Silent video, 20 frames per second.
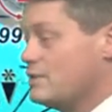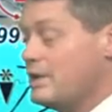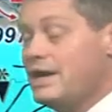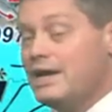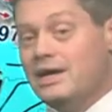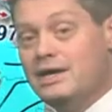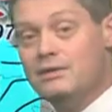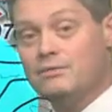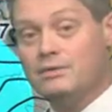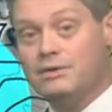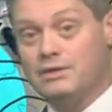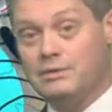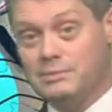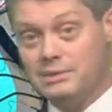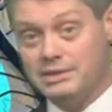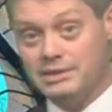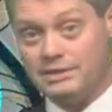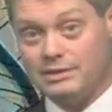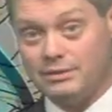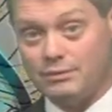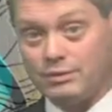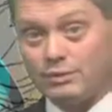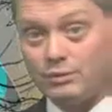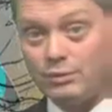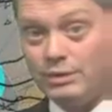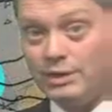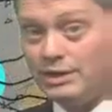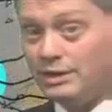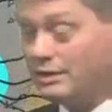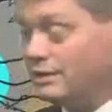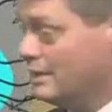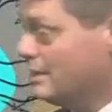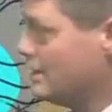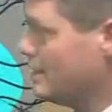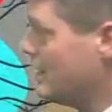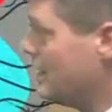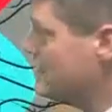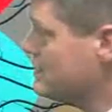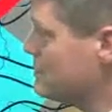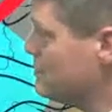And we're going to be dealing with wind
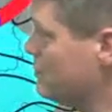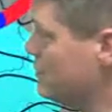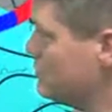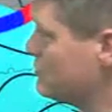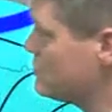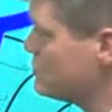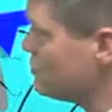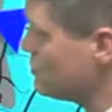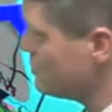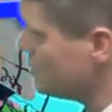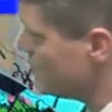as it moves through.